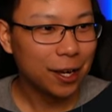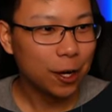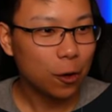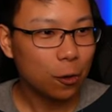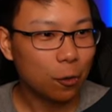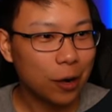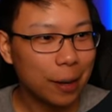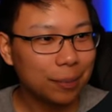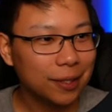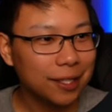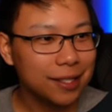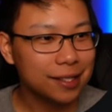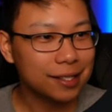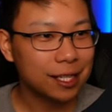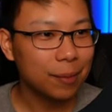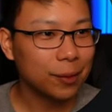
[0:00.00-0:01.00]

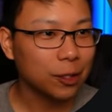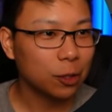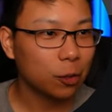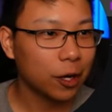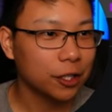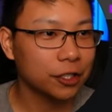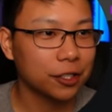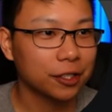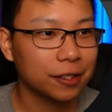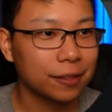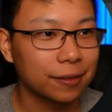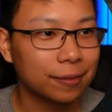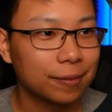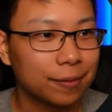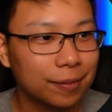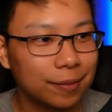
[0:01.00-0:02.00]
Remnant summon question.
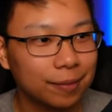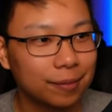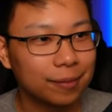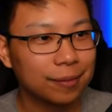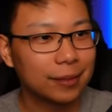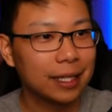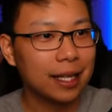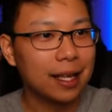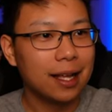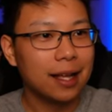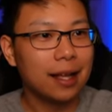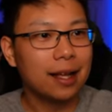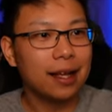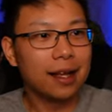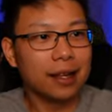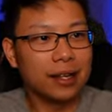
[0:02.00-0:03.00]

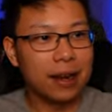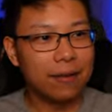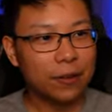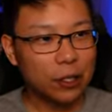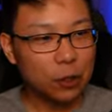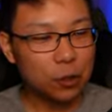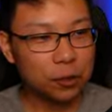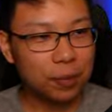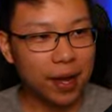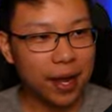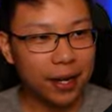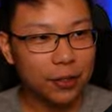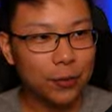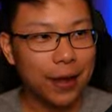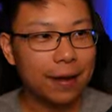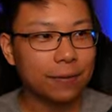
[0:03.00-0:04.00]
Never used
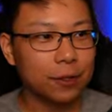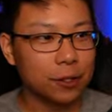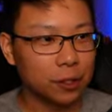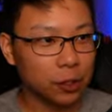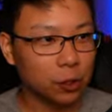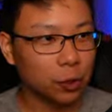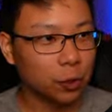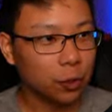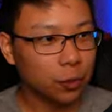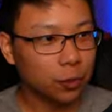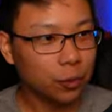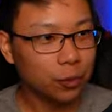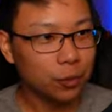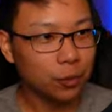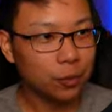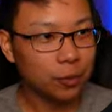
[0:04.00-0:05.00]
mine. You have a two.
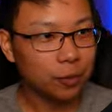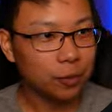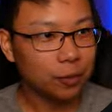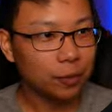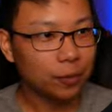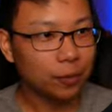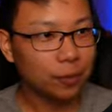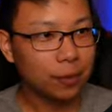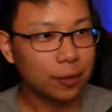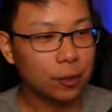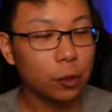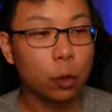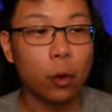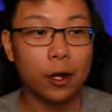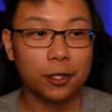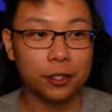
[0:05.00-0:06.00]
Two
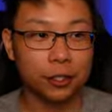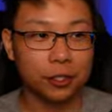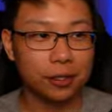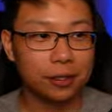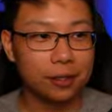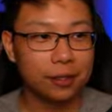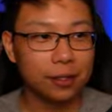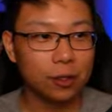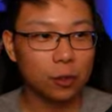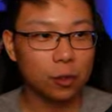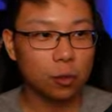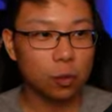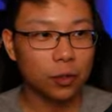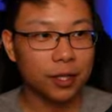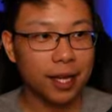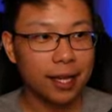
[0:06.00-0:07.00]
questions.
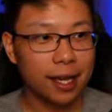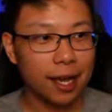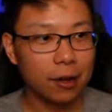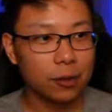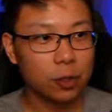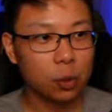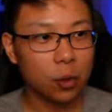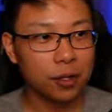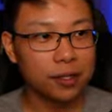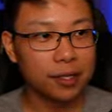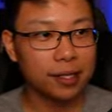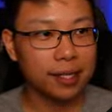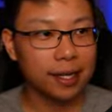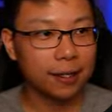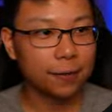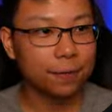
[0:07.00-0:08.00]
Would they count towards the
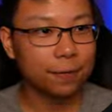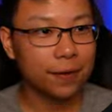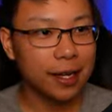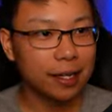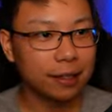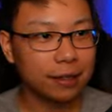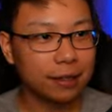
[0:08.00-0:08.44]
deck of fate?